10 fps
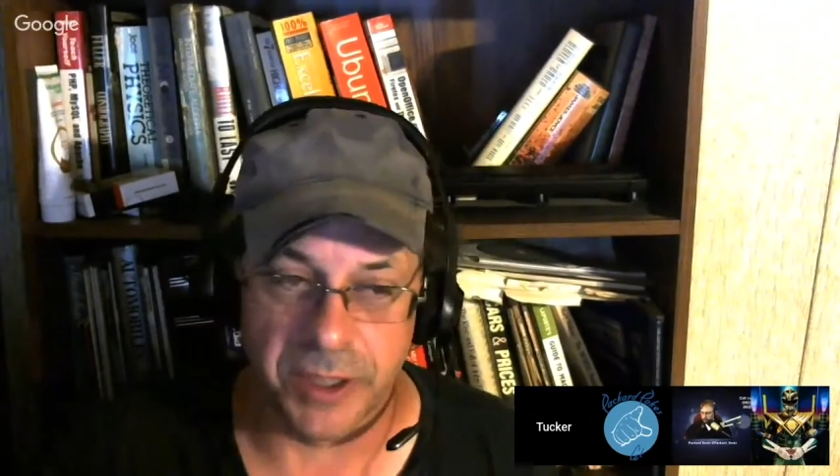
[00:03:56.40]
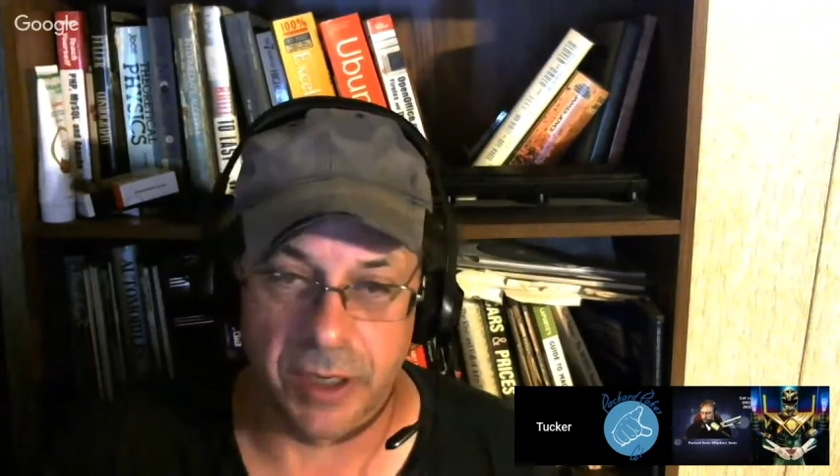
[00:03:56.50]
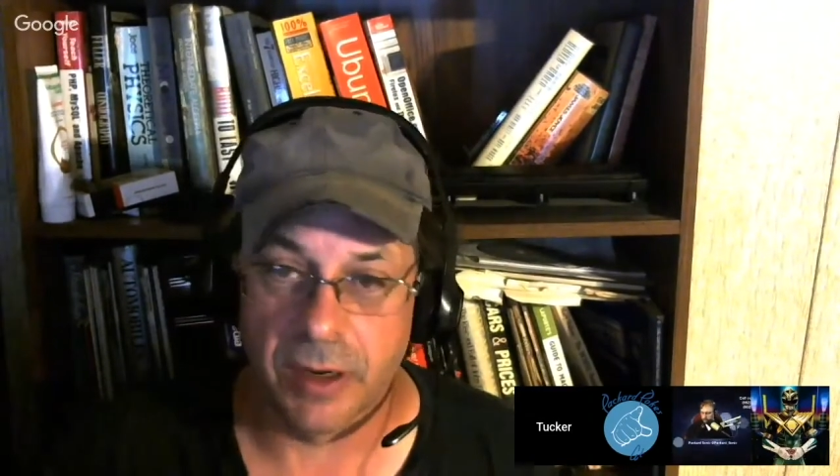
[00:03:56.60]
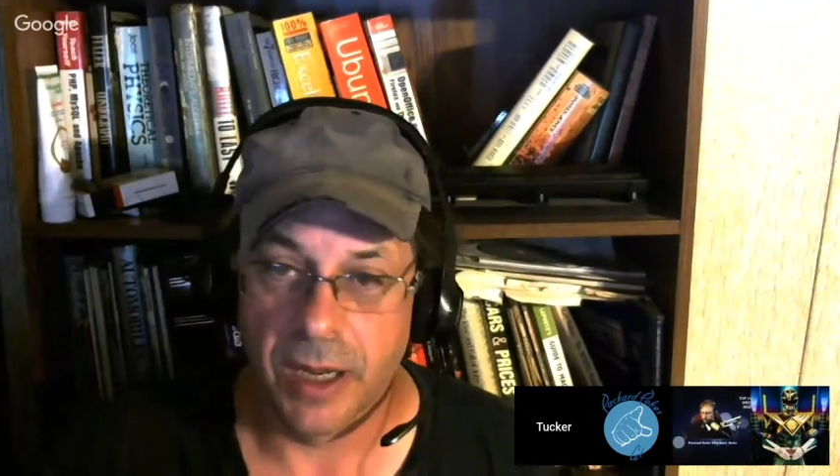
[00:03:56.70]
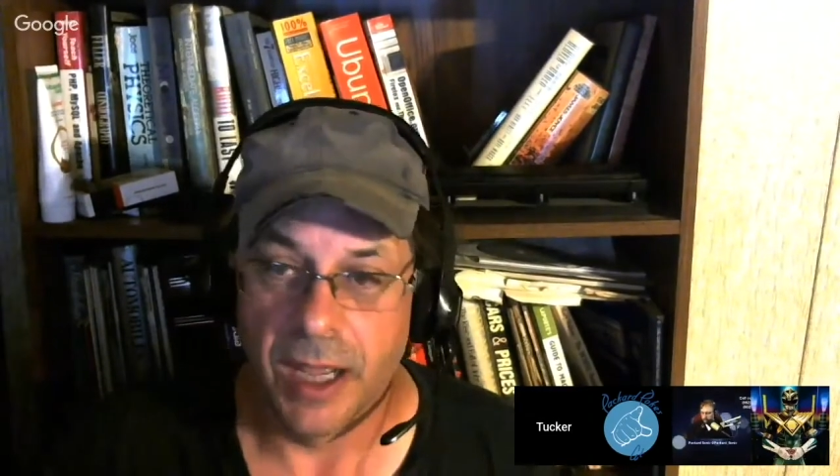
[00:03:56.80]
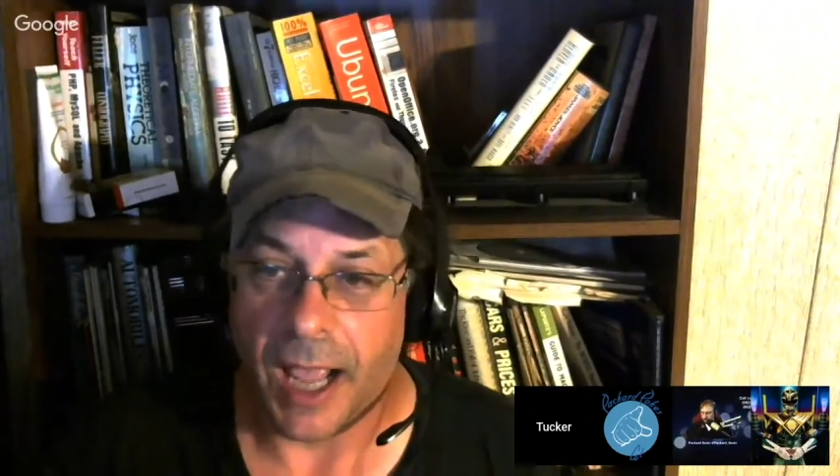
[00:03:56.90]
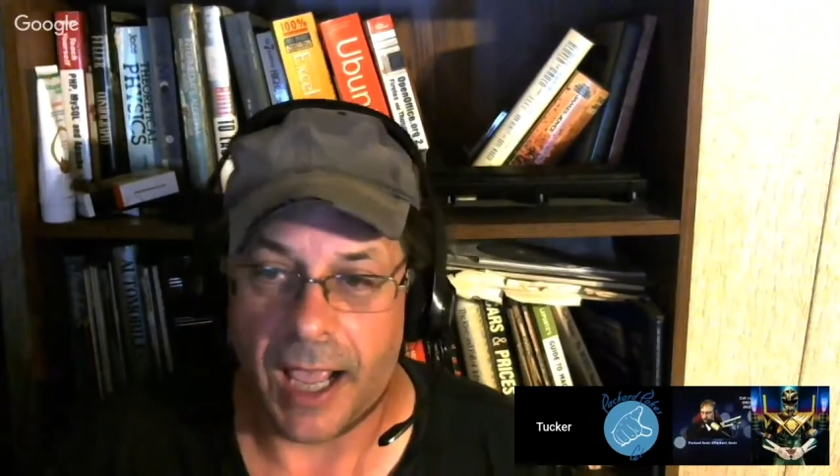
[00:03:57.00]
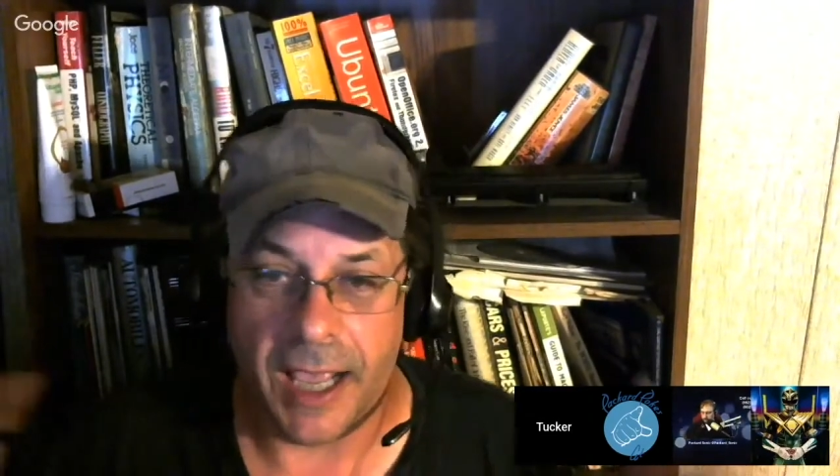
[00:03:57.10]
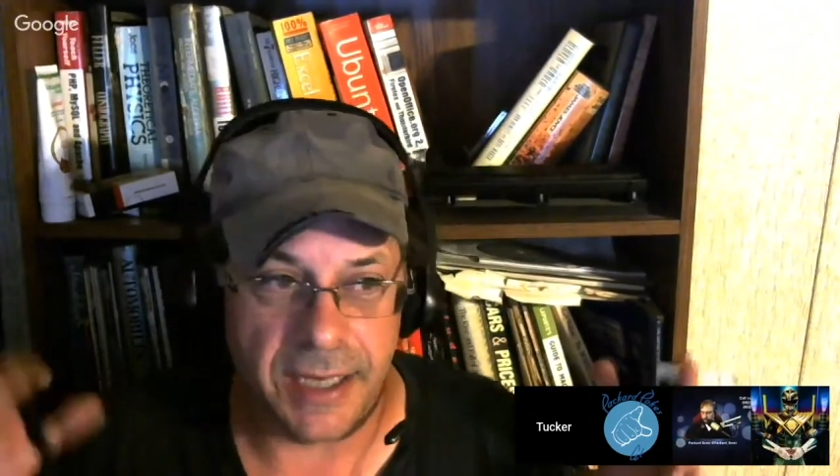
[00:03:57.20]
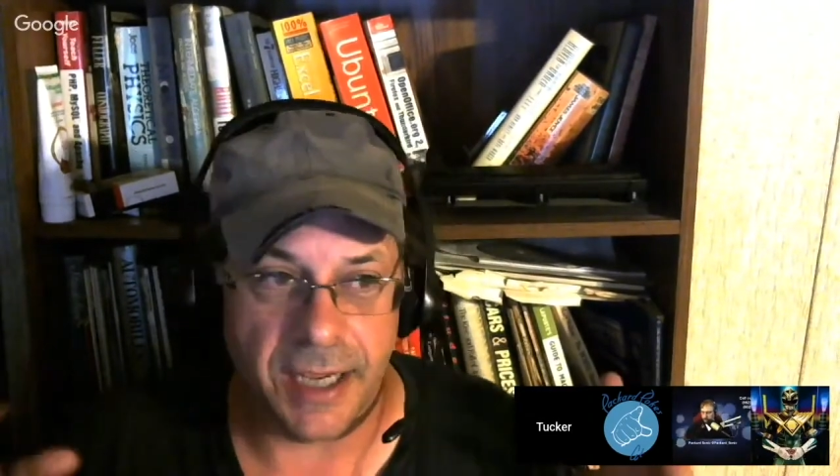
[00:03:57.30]
one year,
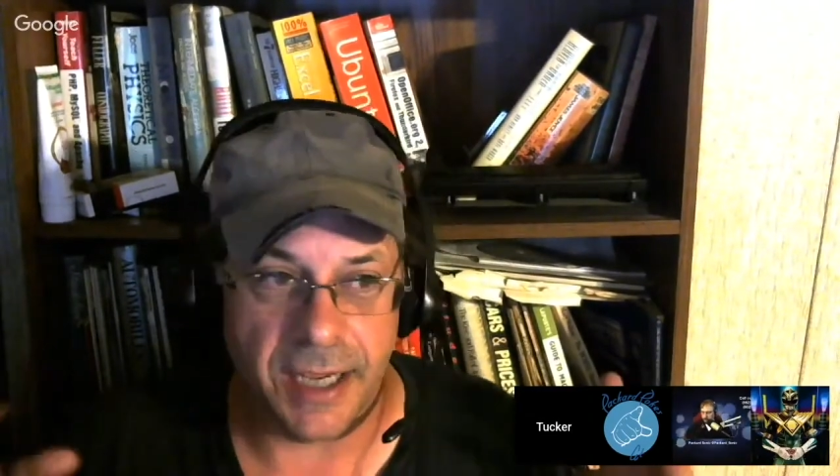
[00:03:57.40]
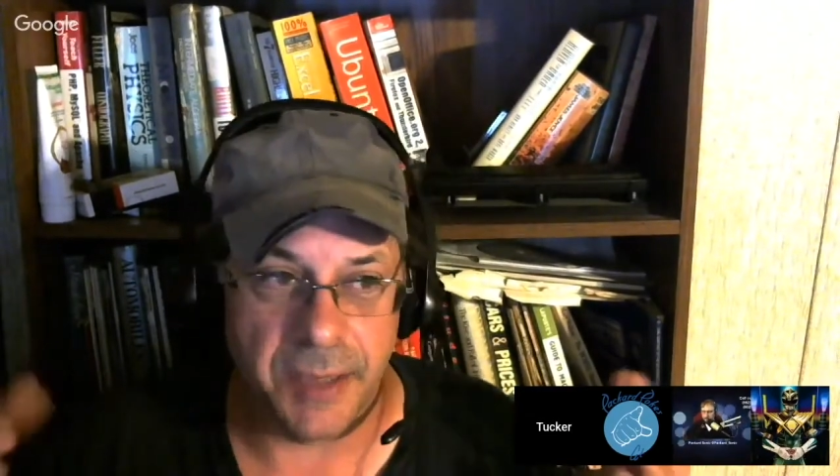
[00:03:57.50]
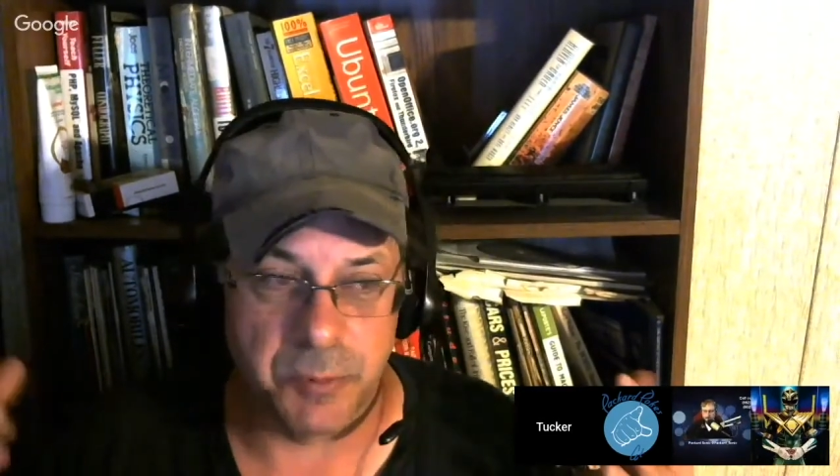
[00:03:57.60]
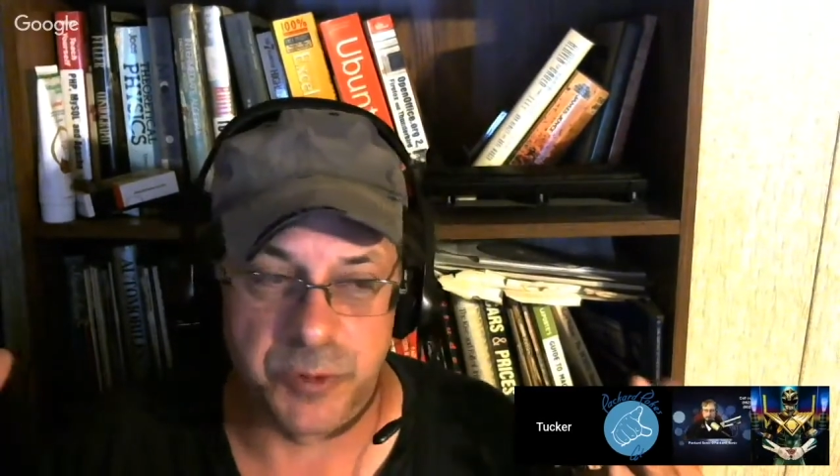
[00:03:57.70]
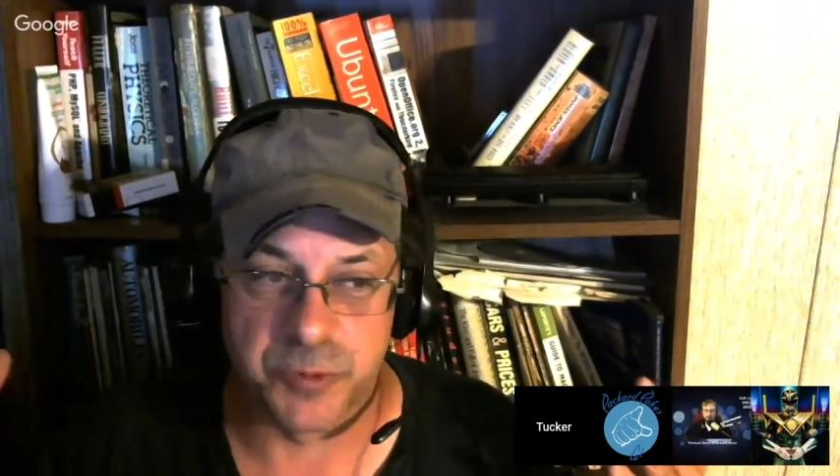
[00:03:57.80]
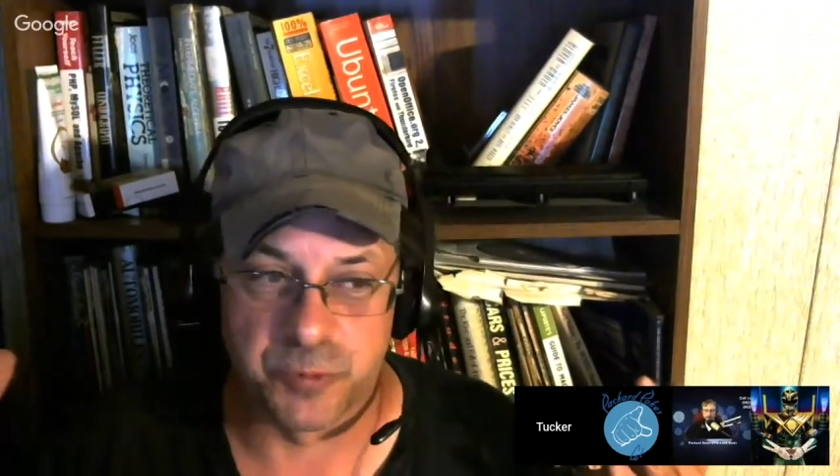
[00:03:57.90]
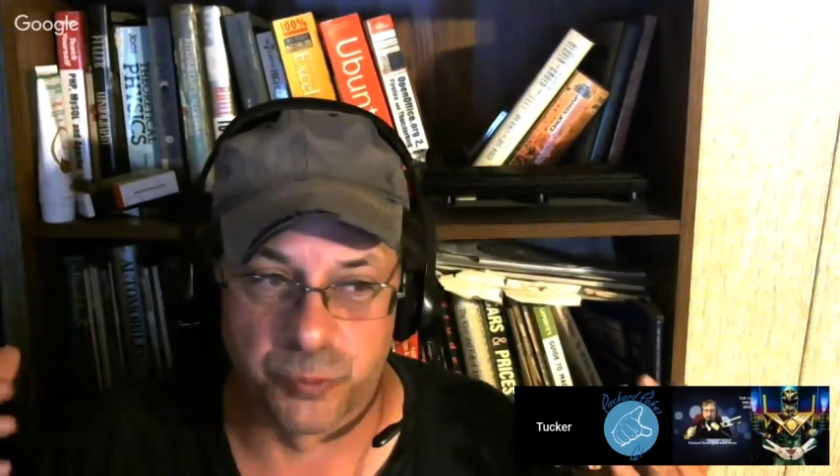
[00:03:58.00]
and it was